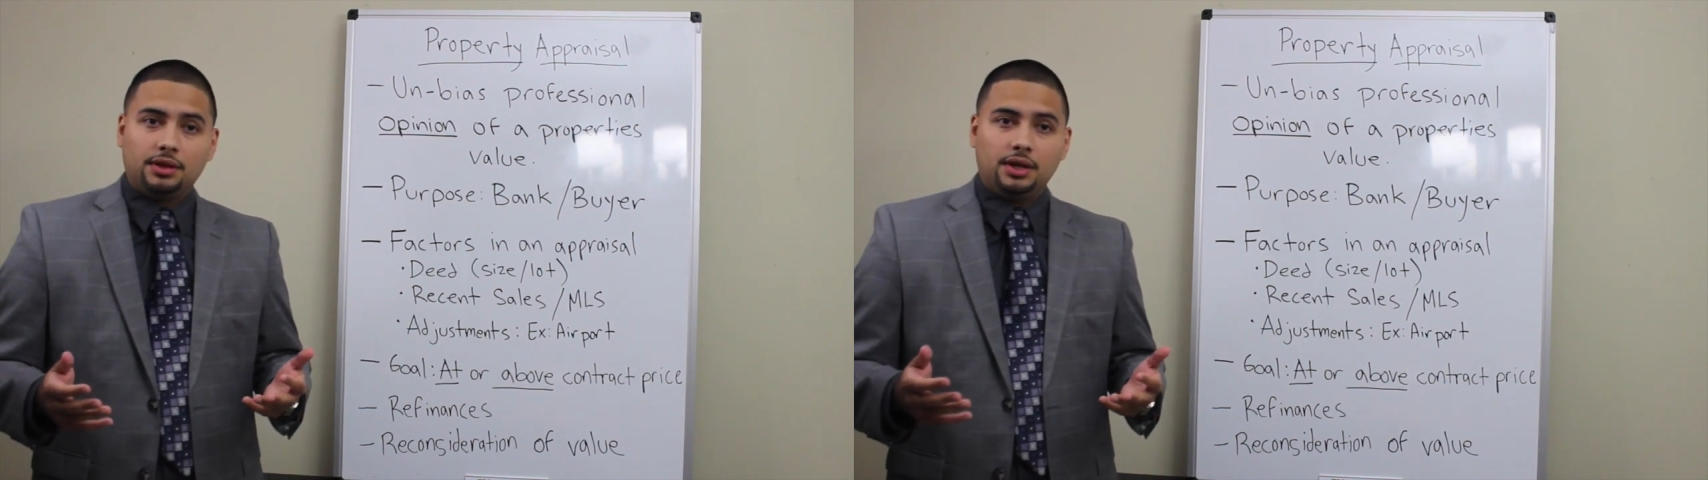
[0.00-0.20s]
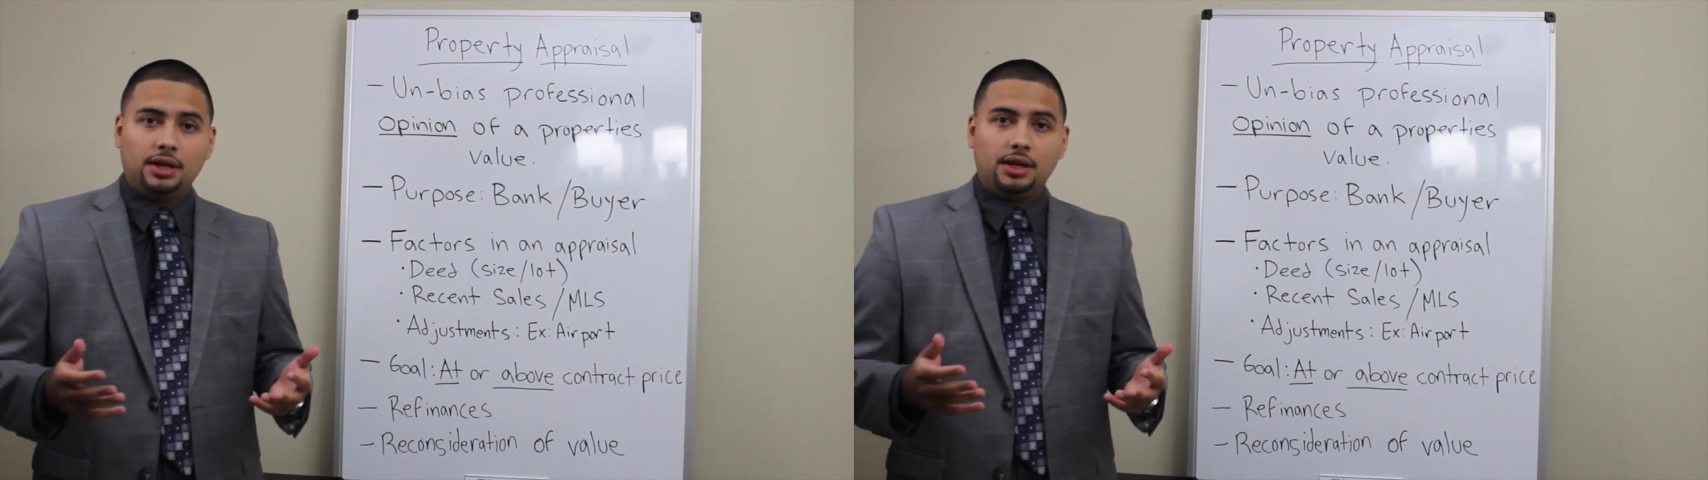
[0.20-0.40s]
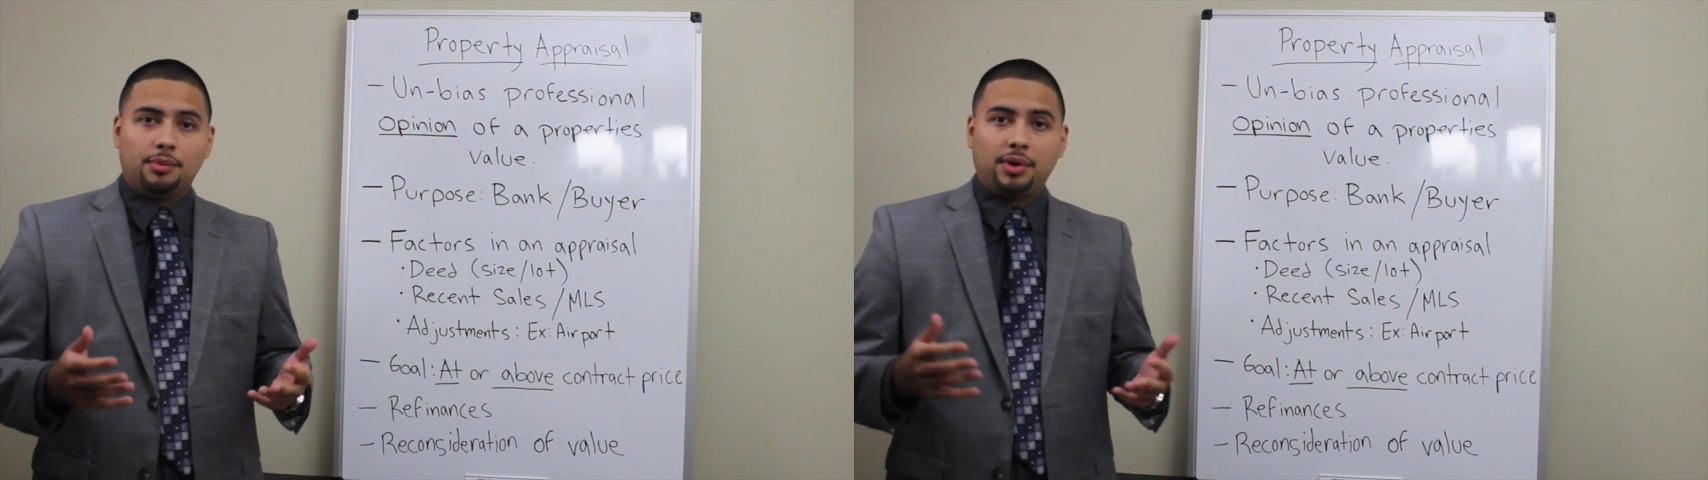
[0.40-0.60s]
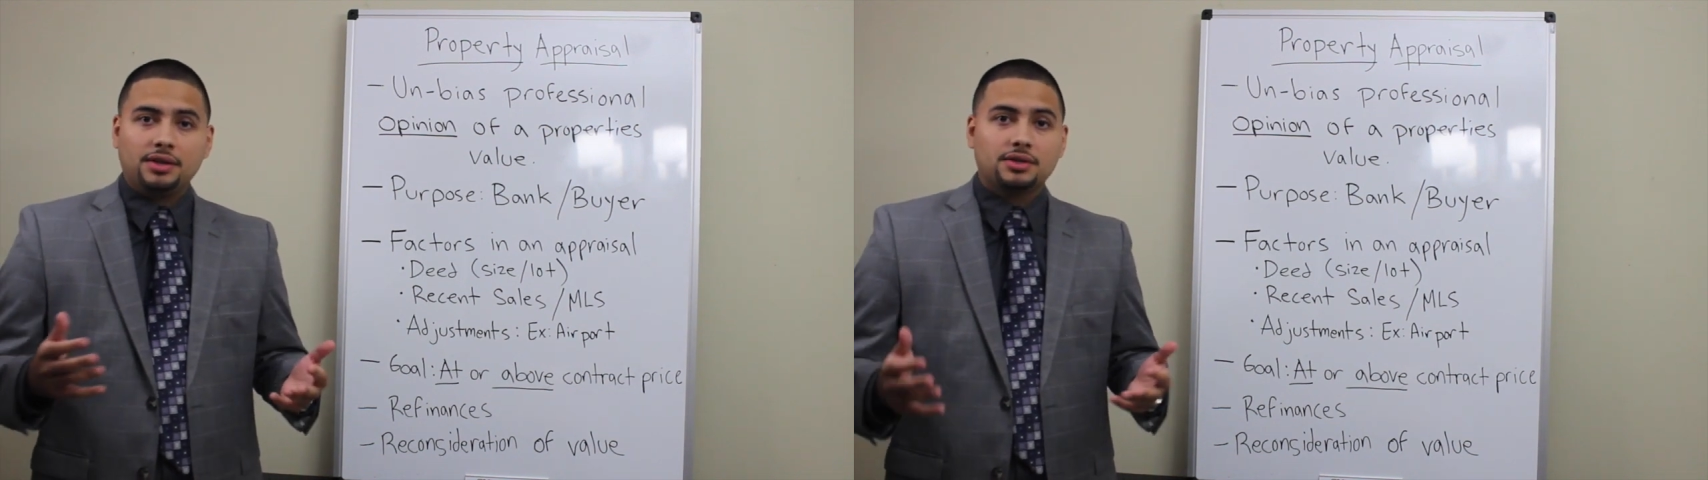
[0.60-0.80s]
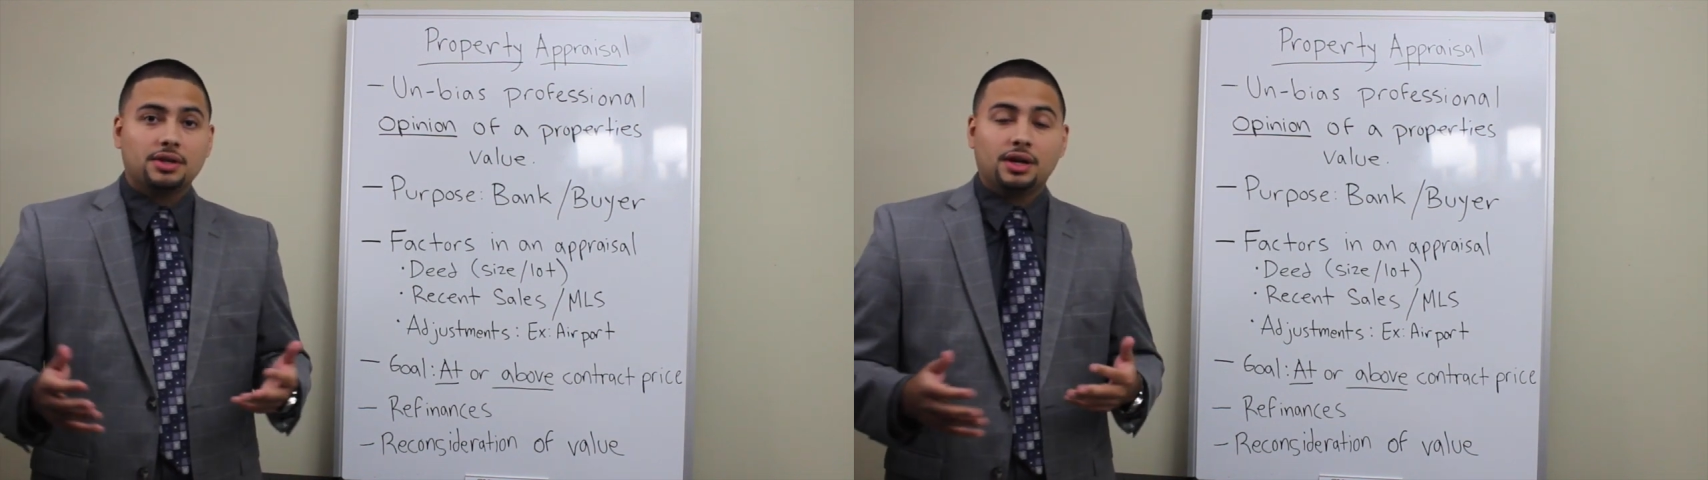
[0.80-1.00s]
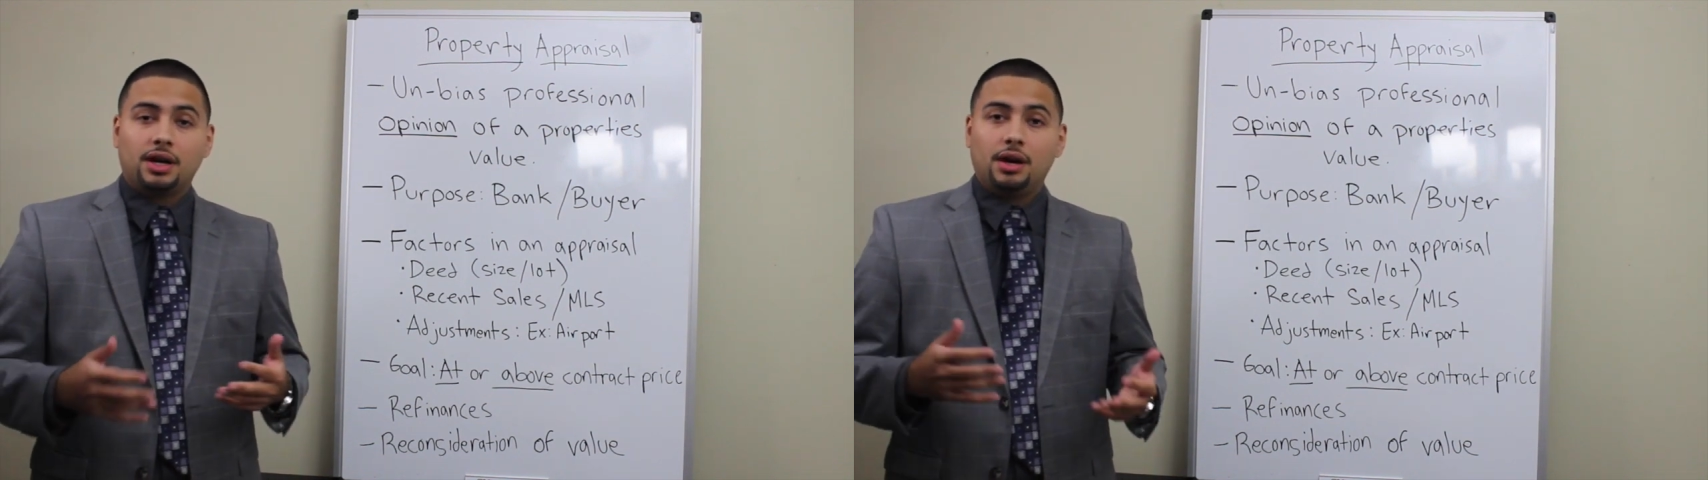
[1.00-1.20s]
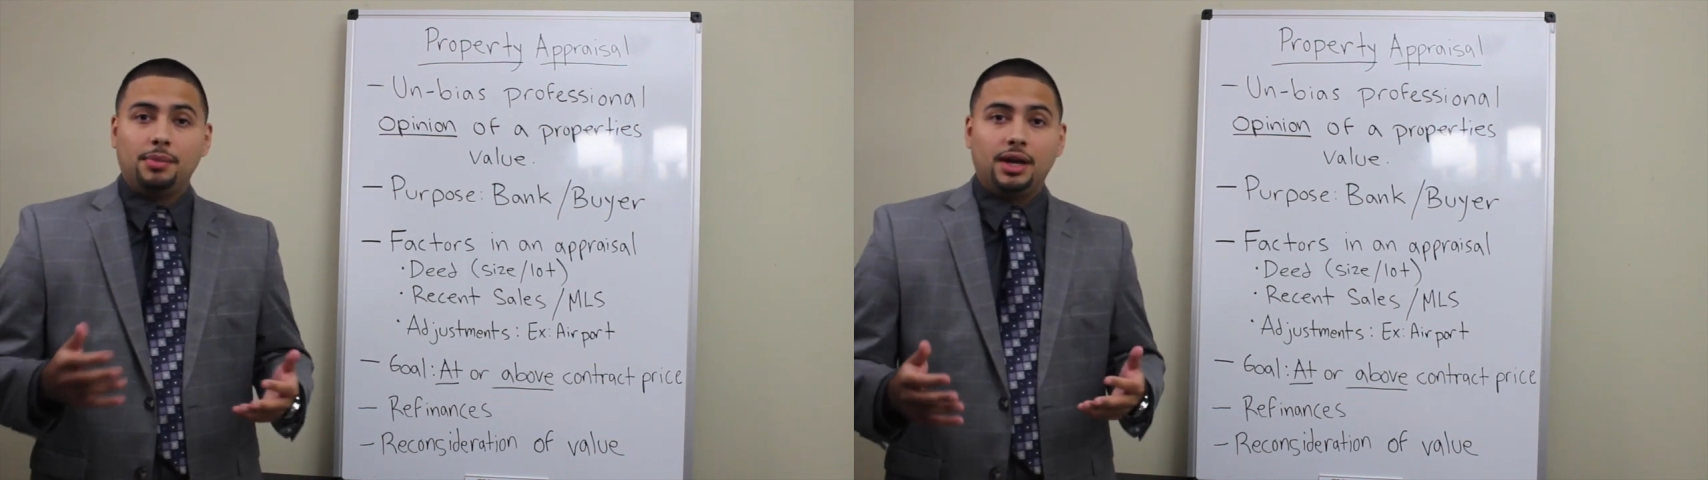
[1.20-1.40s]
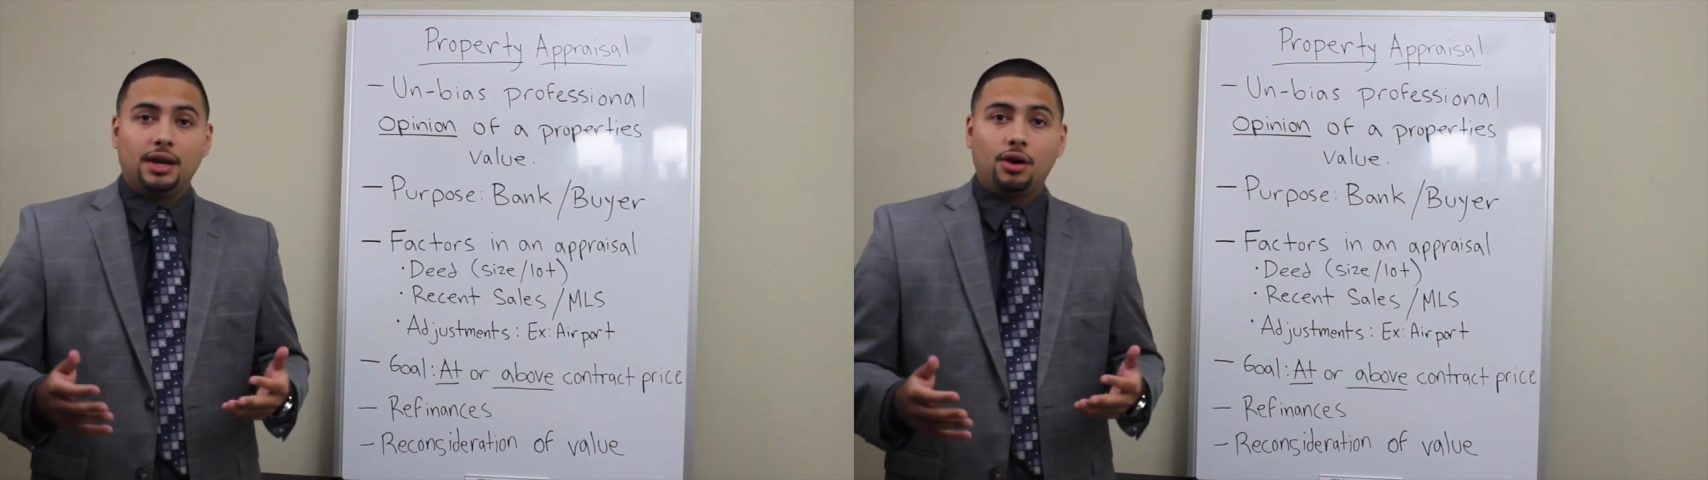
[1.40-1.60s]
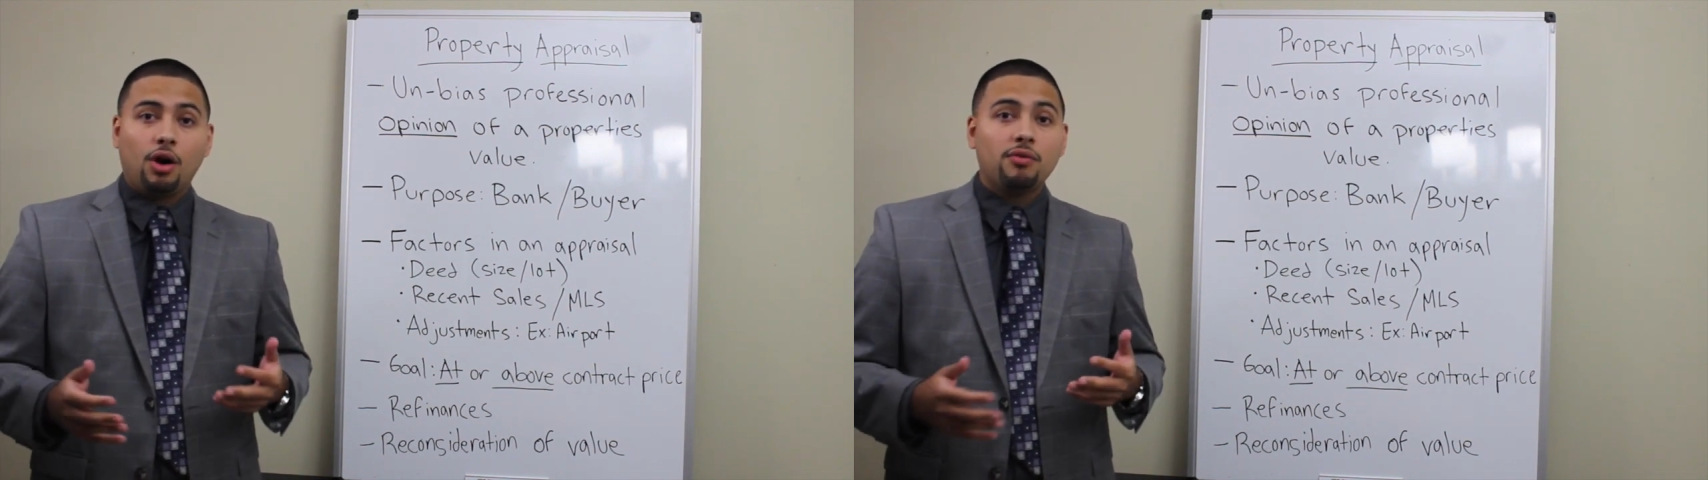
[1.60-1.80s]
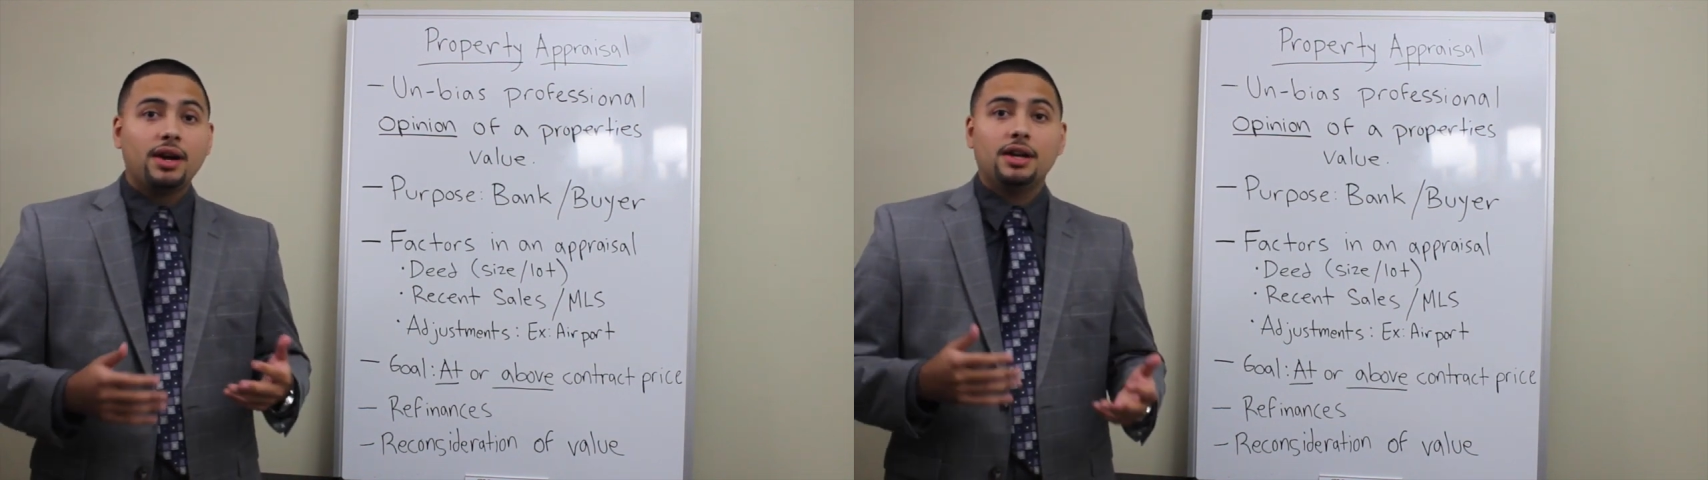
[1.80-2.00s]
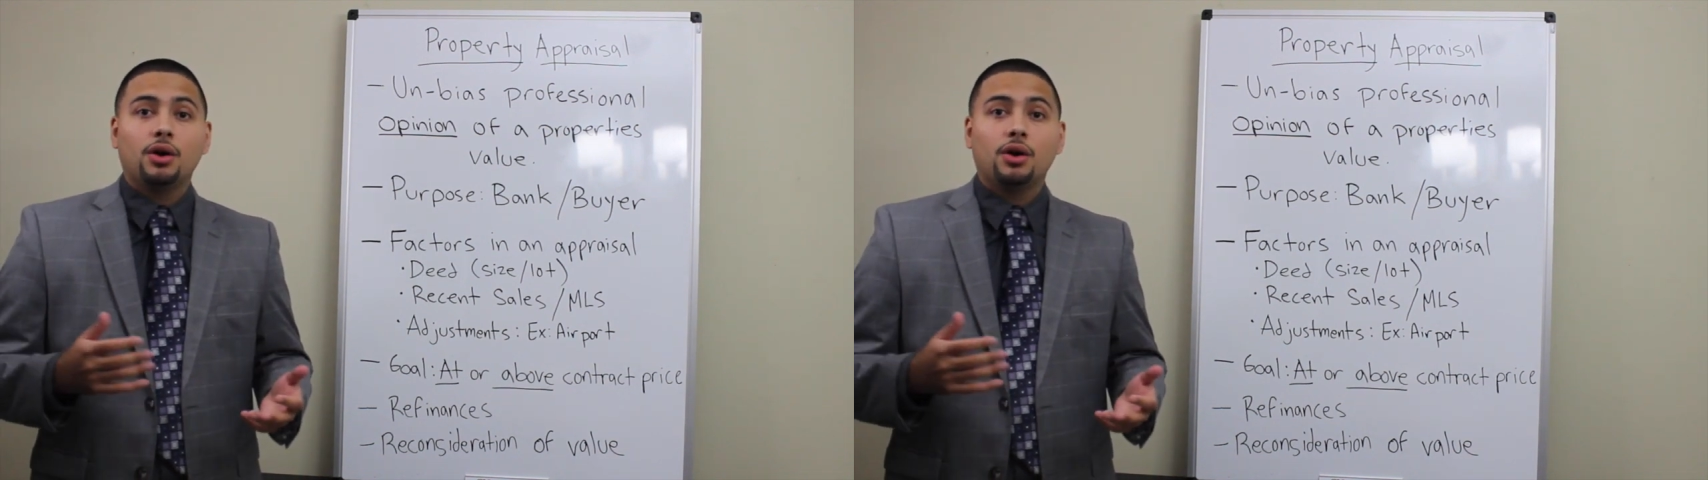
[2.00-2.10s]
is going to come in already